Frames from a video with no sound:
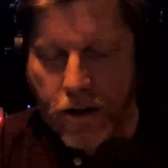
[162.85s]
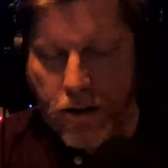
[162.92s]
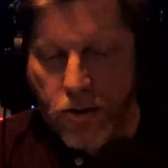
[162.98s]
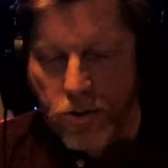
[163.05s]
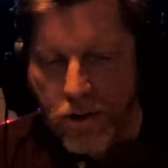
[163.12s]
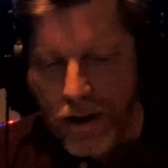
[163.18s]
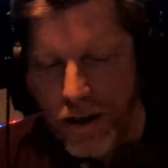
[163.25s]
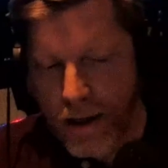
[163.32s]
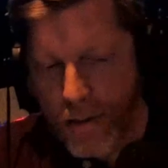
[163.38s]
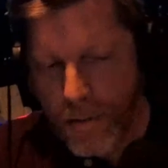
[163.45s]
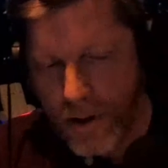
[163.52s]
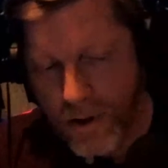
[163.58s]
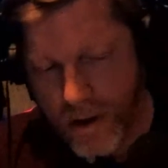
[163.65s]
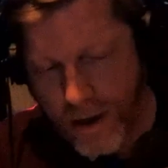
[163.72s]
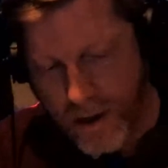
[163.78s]
Can you say anything
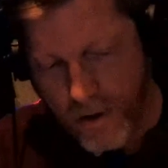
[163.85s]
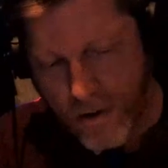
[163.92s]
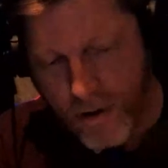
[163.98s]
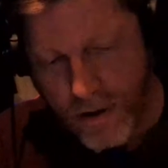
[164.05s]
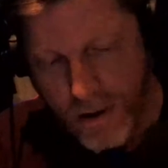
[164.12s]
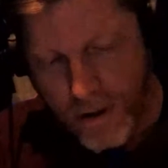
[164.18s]
about that, or